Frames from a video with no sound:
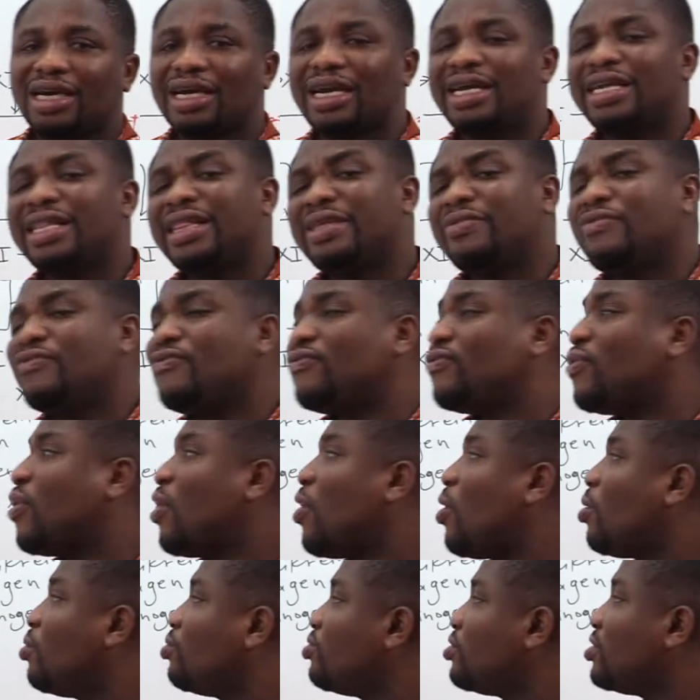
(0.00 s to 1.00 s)
it
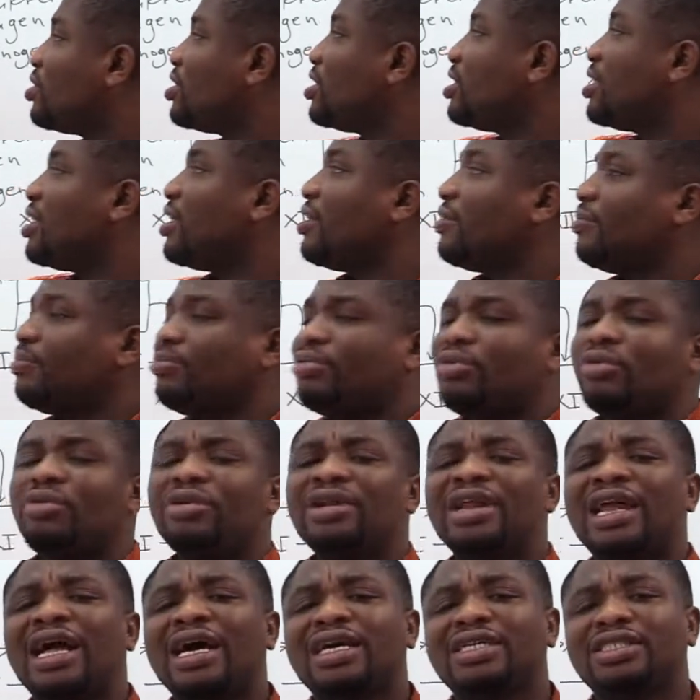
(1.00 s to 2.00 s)
involves the
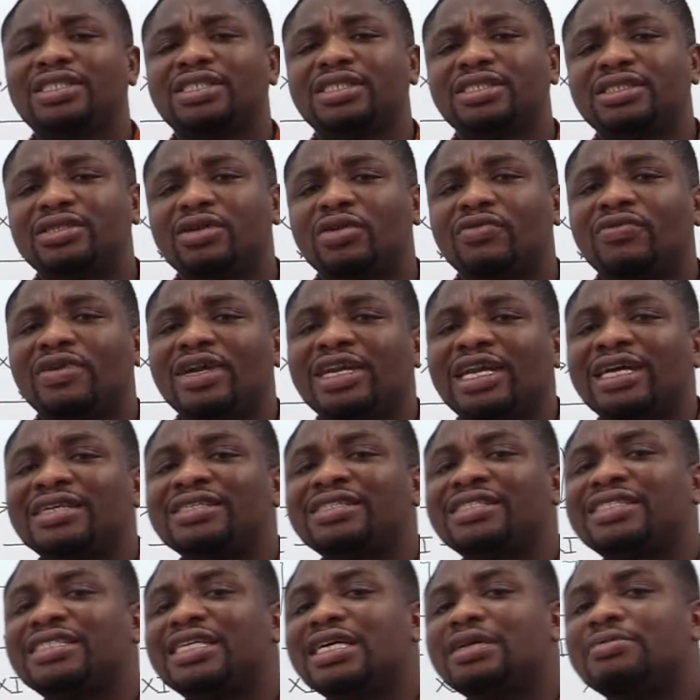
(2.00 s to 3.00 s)
production of an
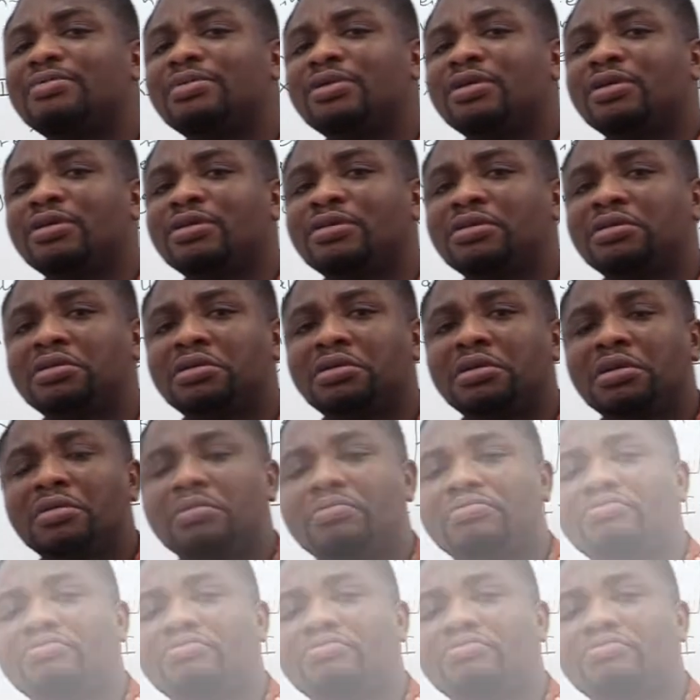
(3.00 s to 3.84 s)
unstable